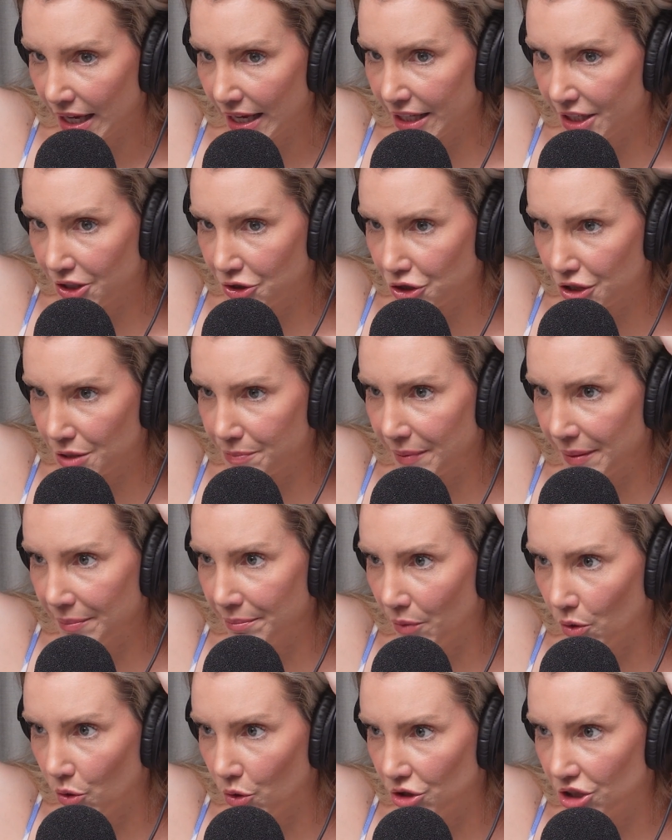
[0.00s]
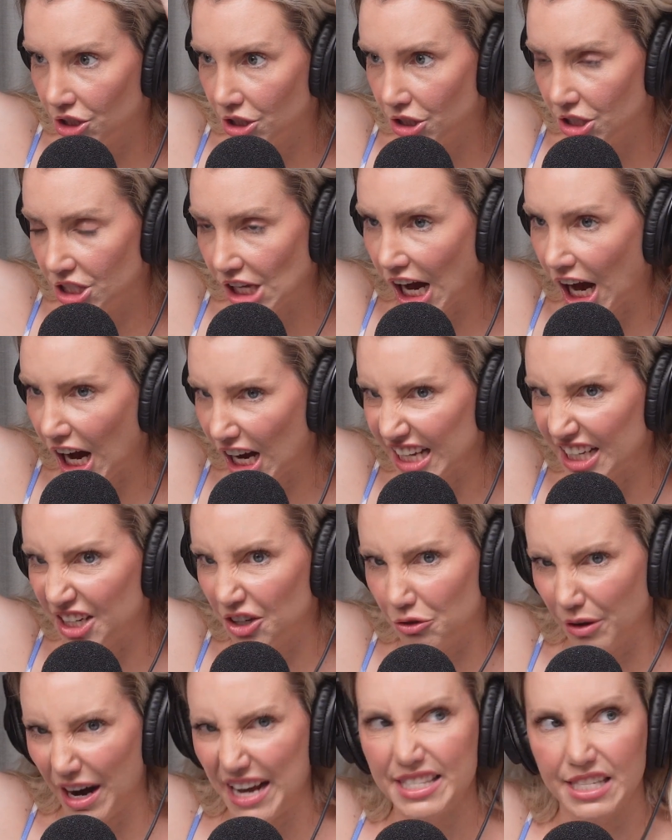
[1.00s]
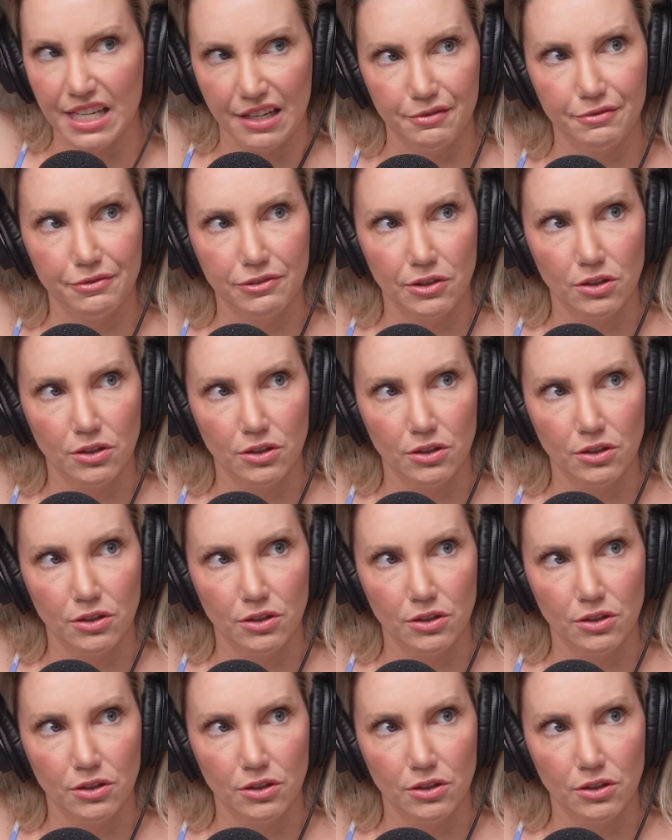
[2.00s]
It'd just be more dark and aggressive.